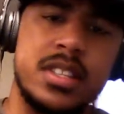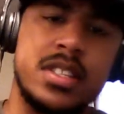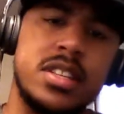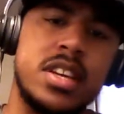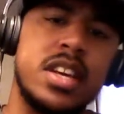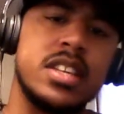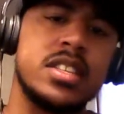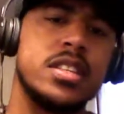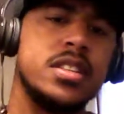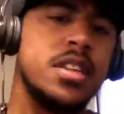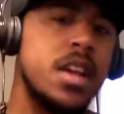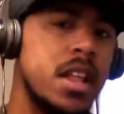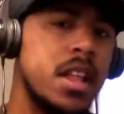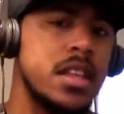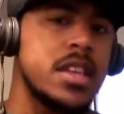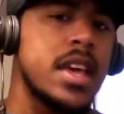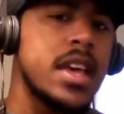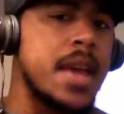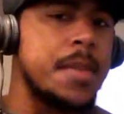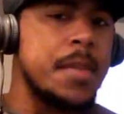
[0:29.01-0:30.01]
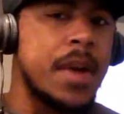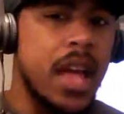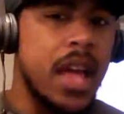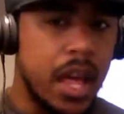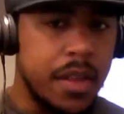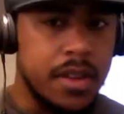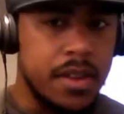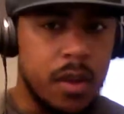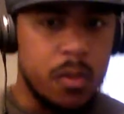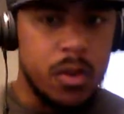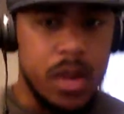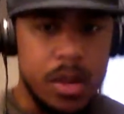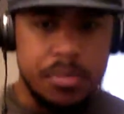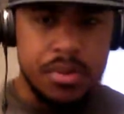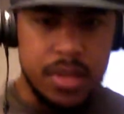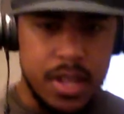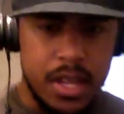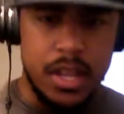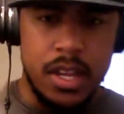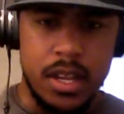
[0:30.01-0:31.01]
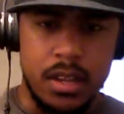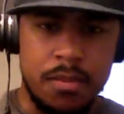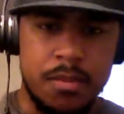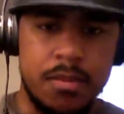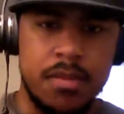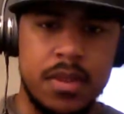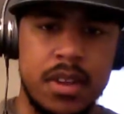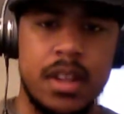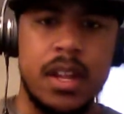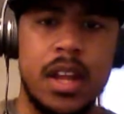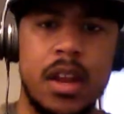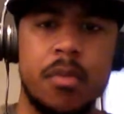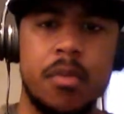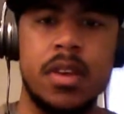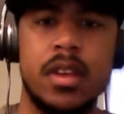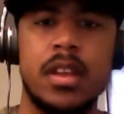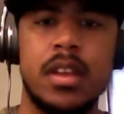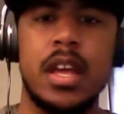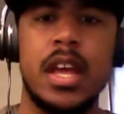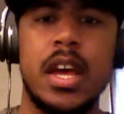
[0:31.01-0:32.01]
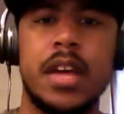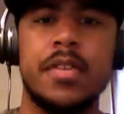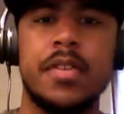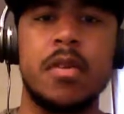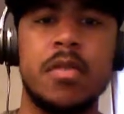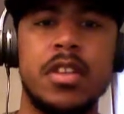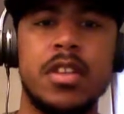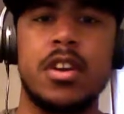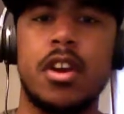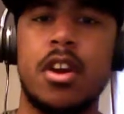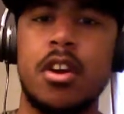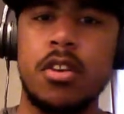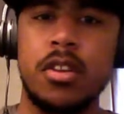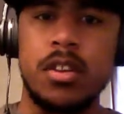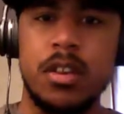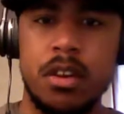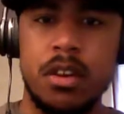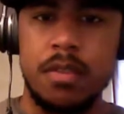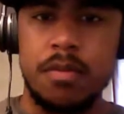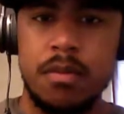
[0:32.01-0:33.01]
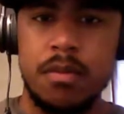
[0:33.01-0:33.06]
that's another game I had not really played and had not really heard of,